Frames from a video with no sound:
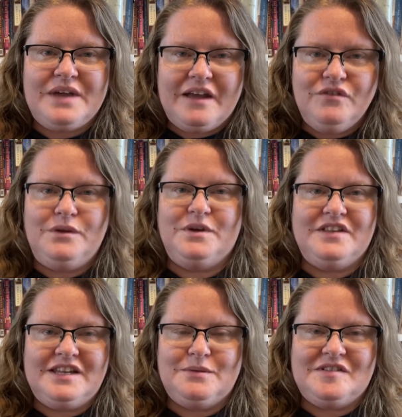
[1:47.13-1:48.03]
everyone
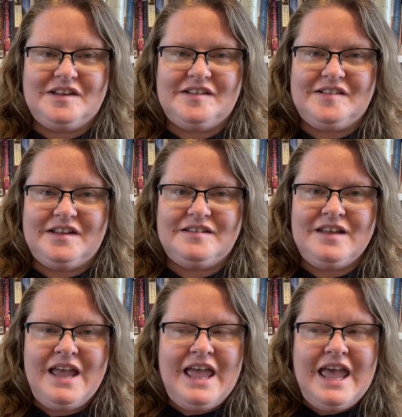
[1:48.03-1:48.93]
that he was innocent
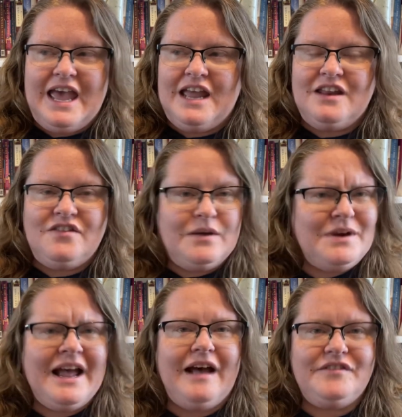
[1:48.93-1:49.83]
and they would
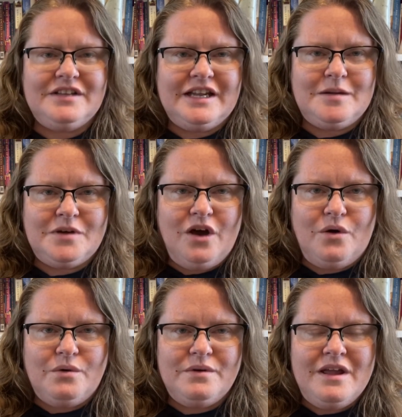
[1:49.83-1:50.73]
have to let him go.